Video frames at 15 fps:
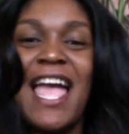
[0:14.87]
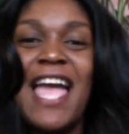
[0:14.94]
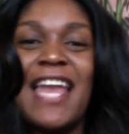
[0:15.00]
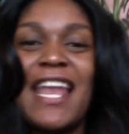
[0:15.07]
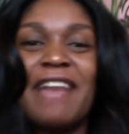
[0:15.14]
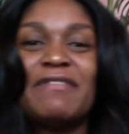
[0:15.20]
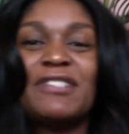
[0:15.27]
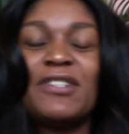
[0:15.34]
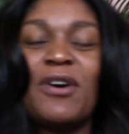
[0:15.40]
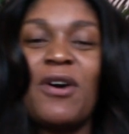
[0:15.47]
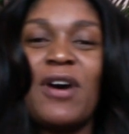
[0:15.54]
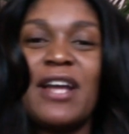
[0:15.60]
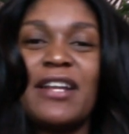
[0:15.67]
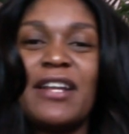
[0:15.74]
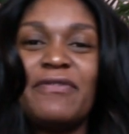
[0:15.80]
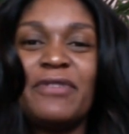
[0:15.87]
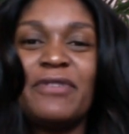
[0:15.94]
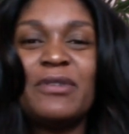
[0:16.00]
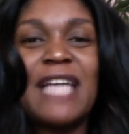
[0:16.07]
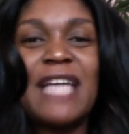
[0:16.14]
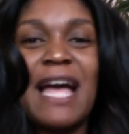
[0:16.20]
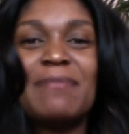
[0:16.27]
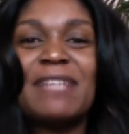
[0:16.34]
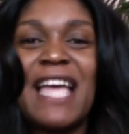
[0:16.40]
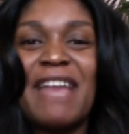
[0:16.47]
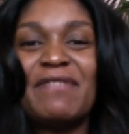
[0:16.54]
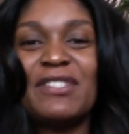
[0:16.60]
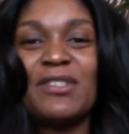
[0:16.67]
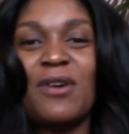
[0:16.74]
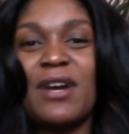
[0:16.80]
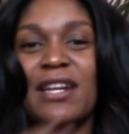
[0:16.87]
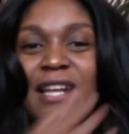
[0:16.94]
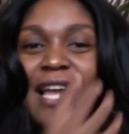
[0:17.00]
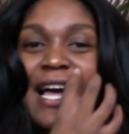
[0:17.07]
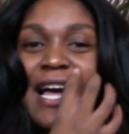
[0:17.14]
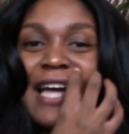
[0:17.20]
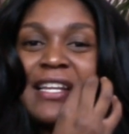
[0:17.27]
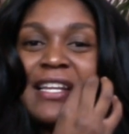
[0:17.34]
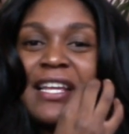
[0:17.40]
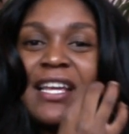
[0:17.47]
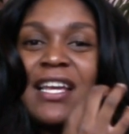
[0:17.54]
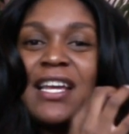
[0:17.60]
and I've saw it a few times. I haven't saw it a lot